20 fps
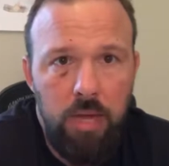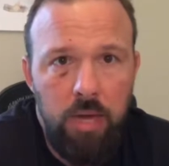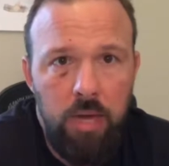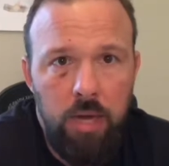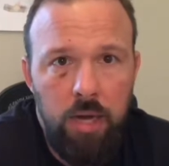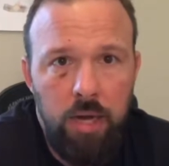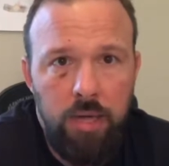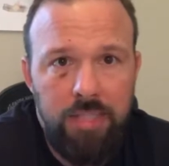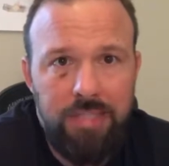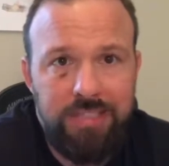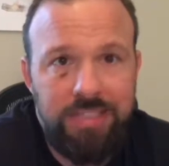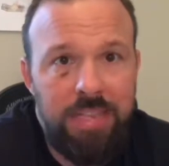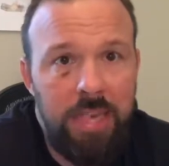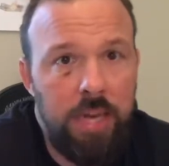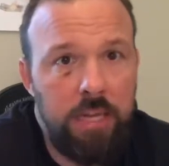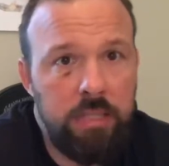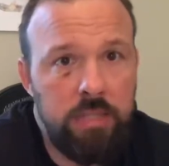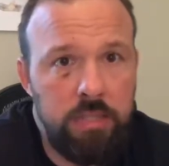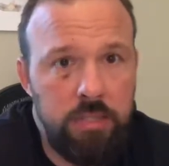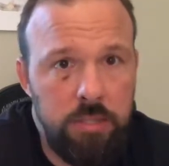uh, in
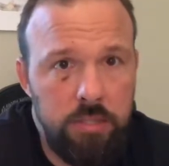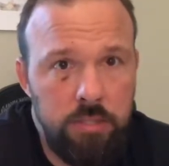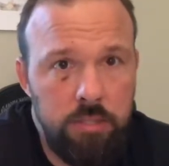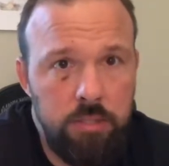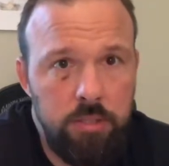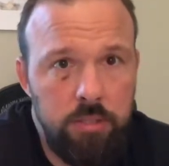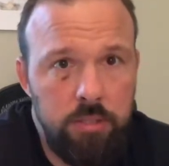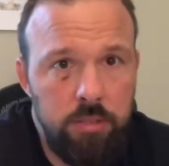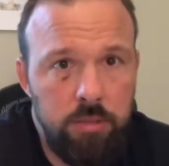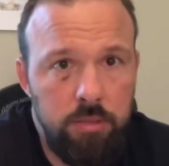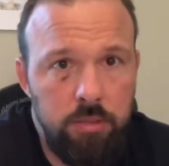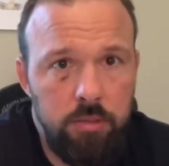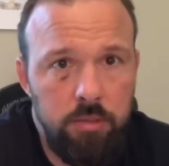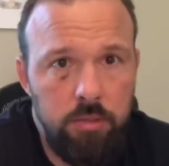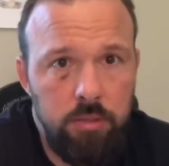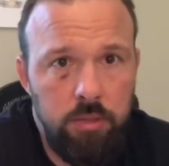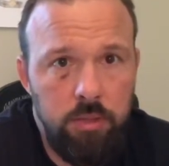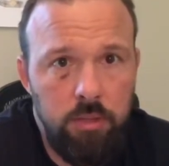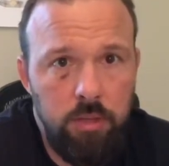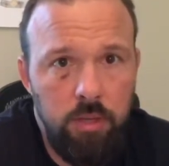Texas,
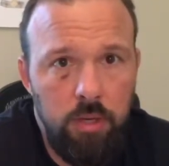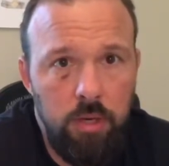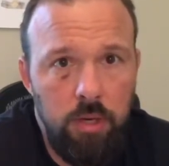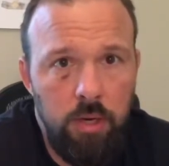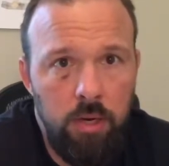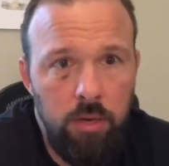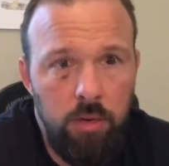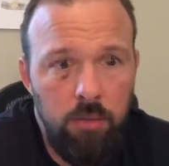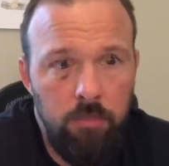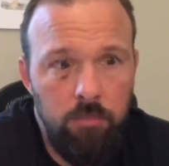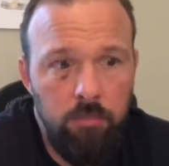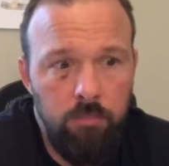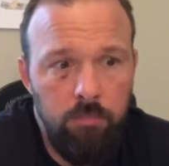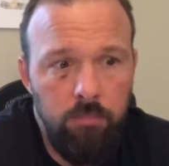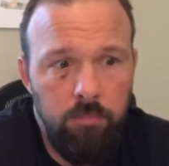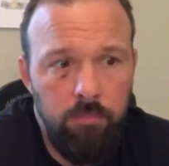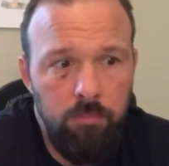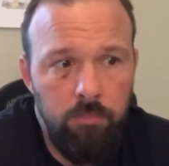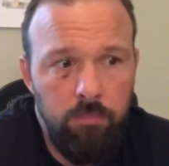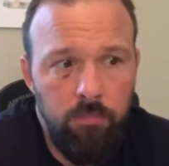um,
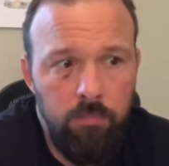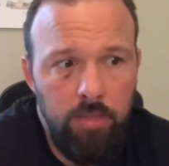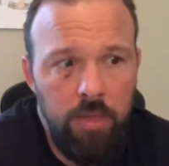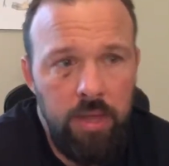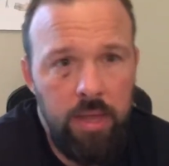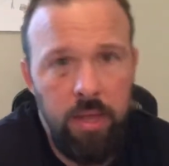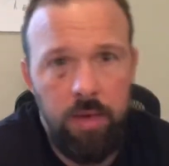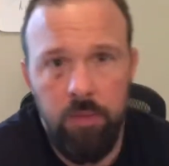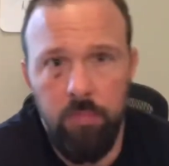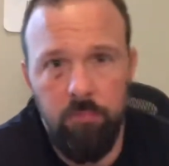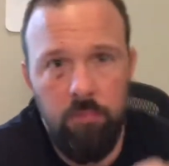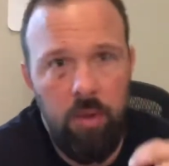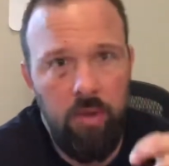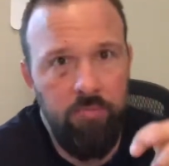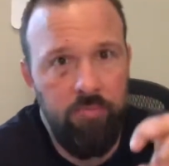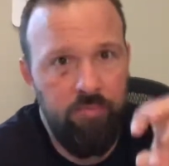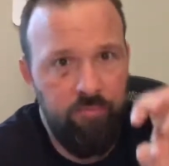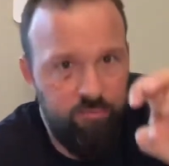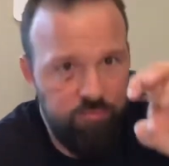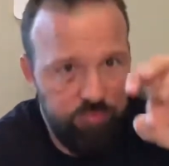and my